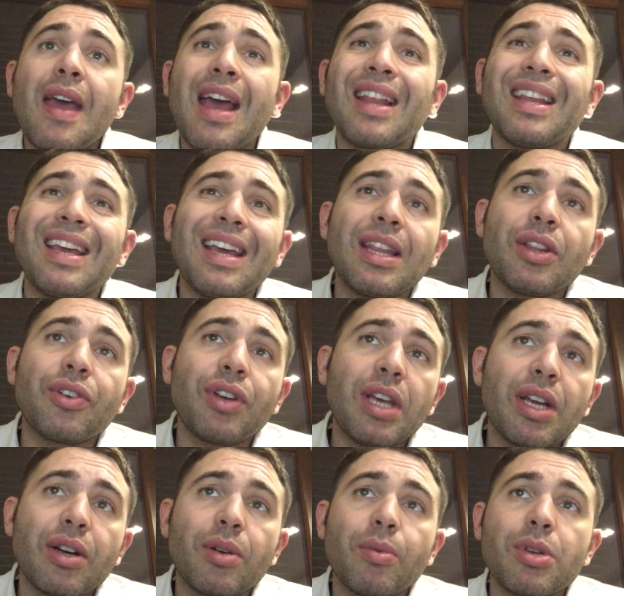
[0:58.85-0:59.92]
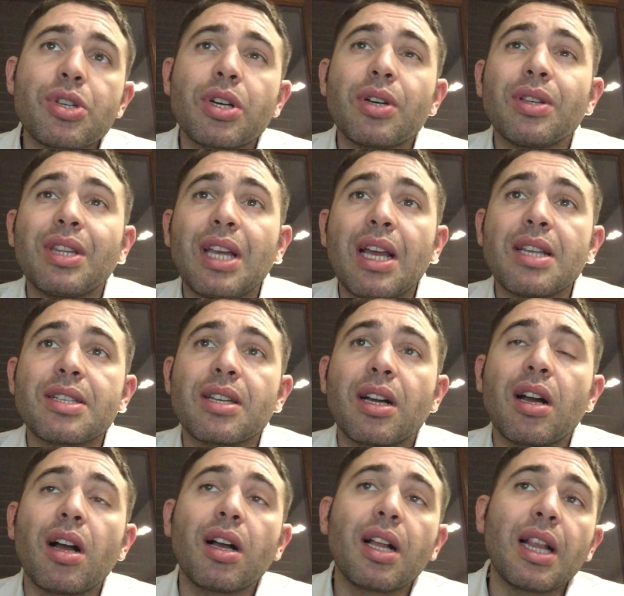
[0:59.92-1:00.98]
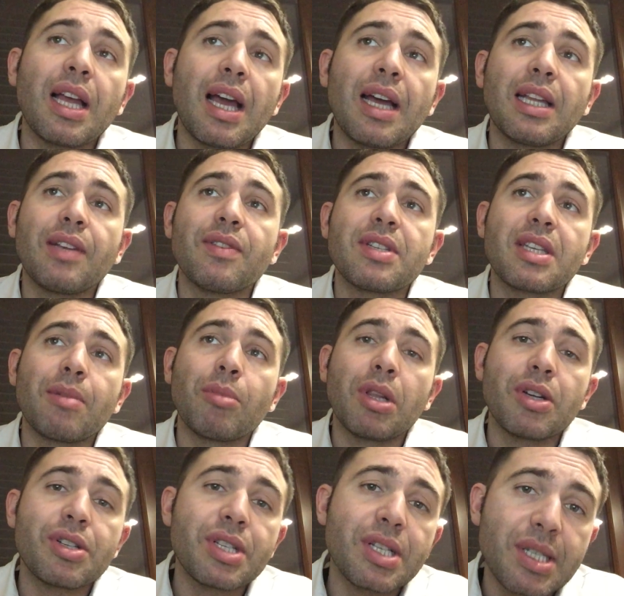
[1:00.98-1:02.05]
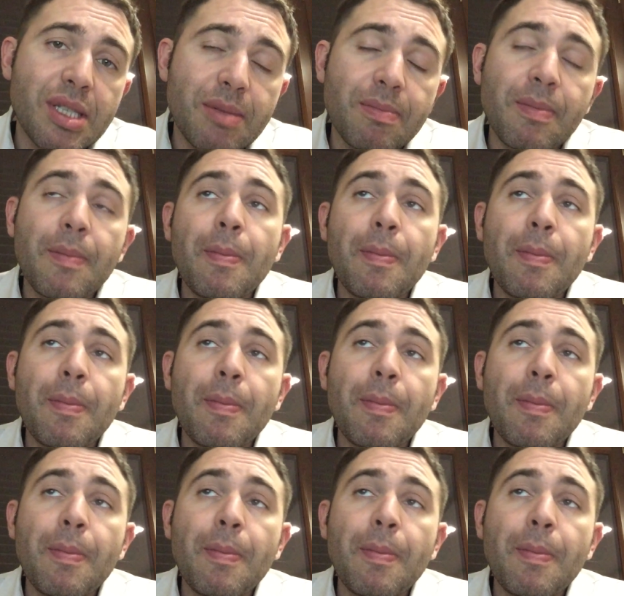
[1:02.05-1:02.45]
and the inner ear, which contains the cochlea and the vestibular system.